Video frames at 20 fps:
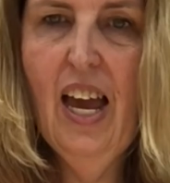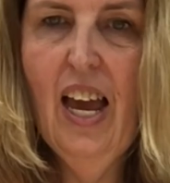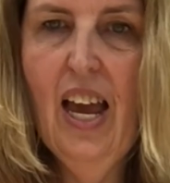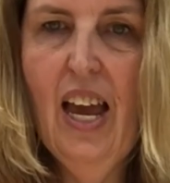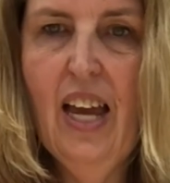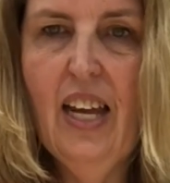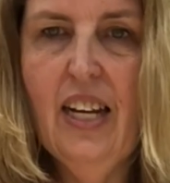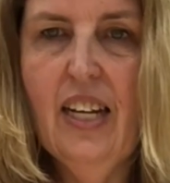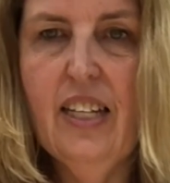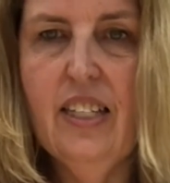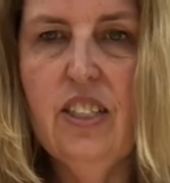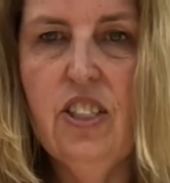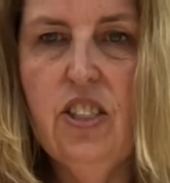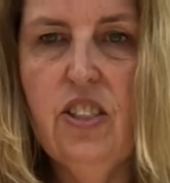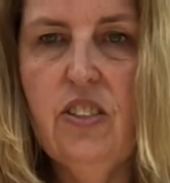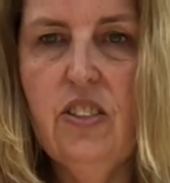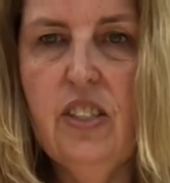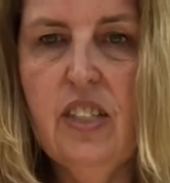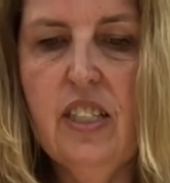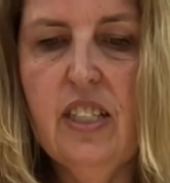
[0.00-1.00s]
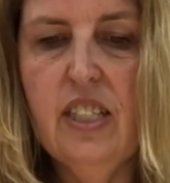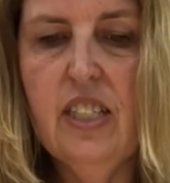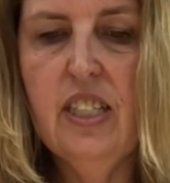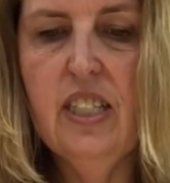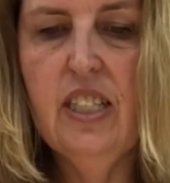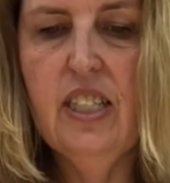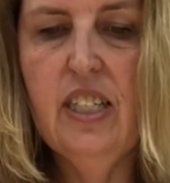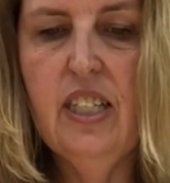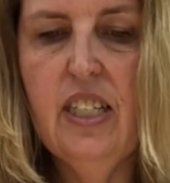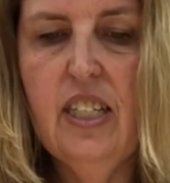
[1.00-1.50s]
And as you can
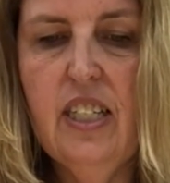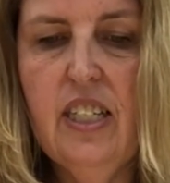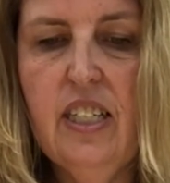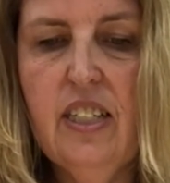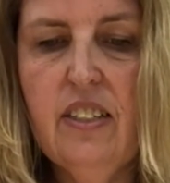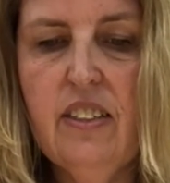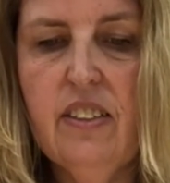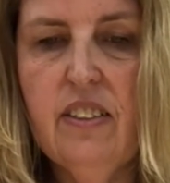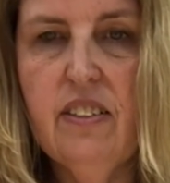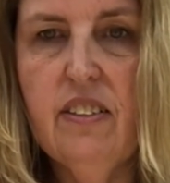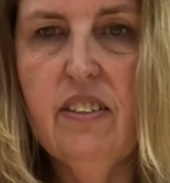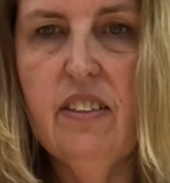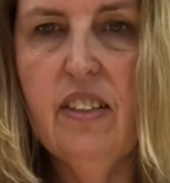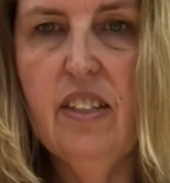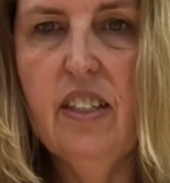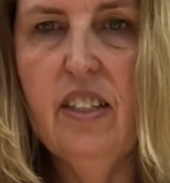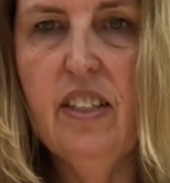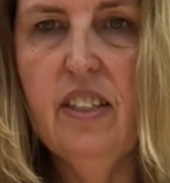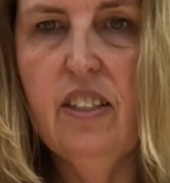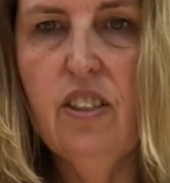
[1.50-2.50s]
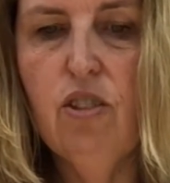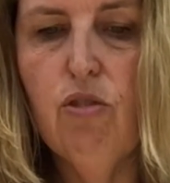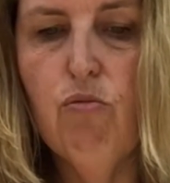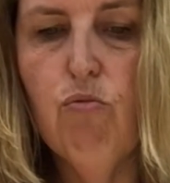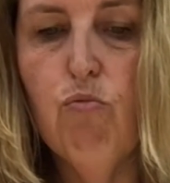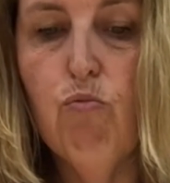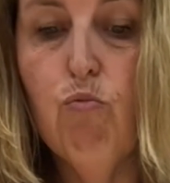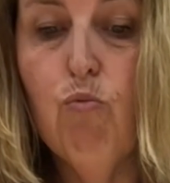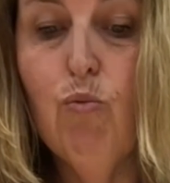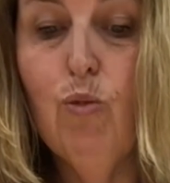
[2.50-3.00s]
see here, it is
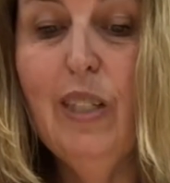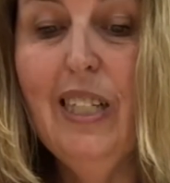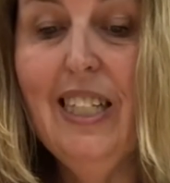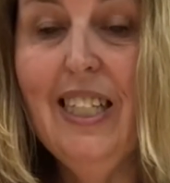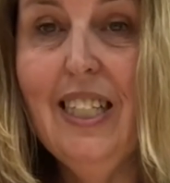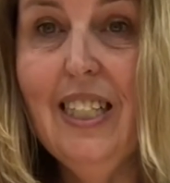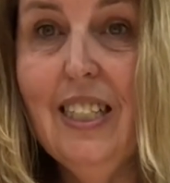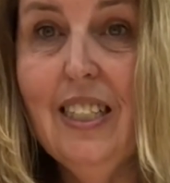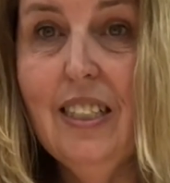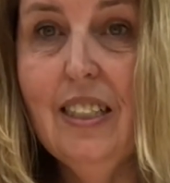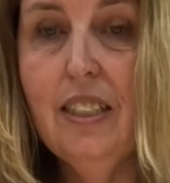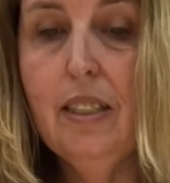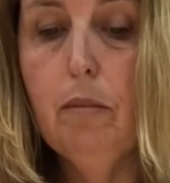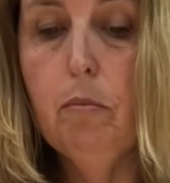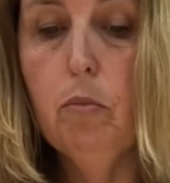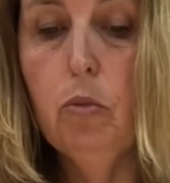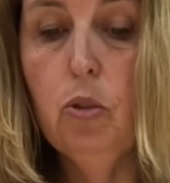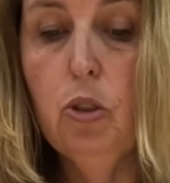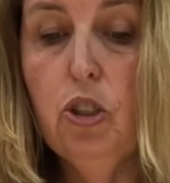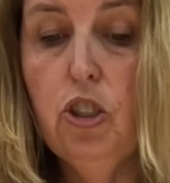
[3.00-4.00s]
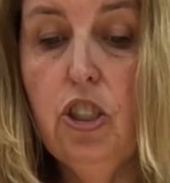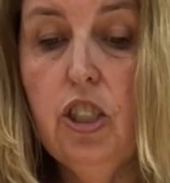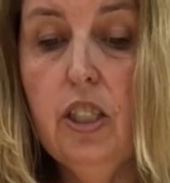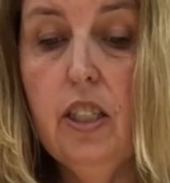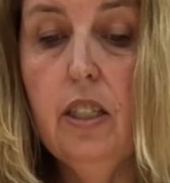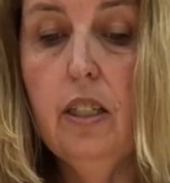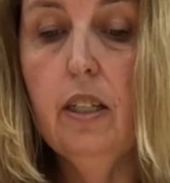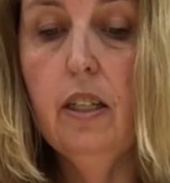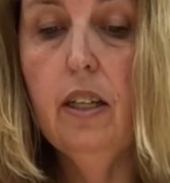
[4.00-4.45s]
really mushy.